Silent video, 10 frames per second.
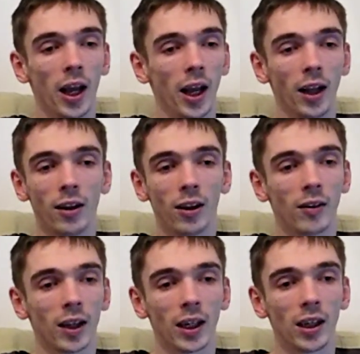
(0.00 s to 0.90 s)
end of the
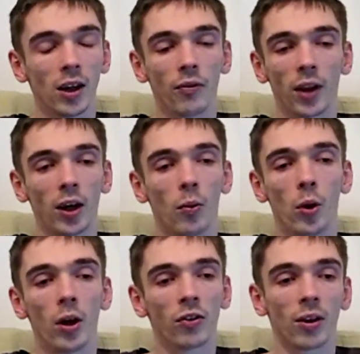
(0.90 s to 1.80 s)
day, if they are
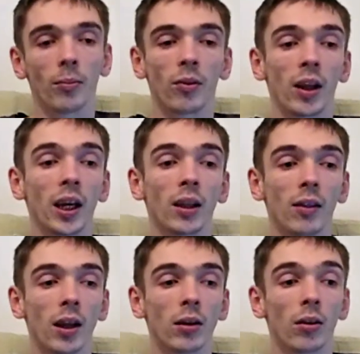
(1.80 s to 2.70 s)
worth something,
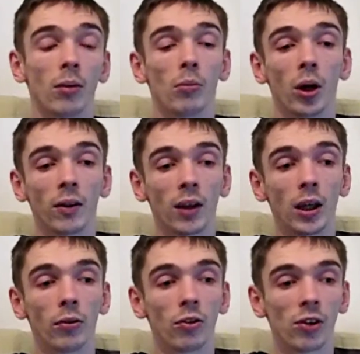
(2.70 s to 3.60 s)
then I might
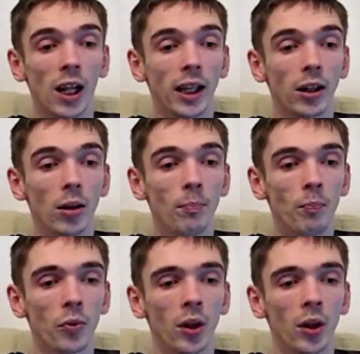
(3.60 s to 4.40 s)
think of selling them.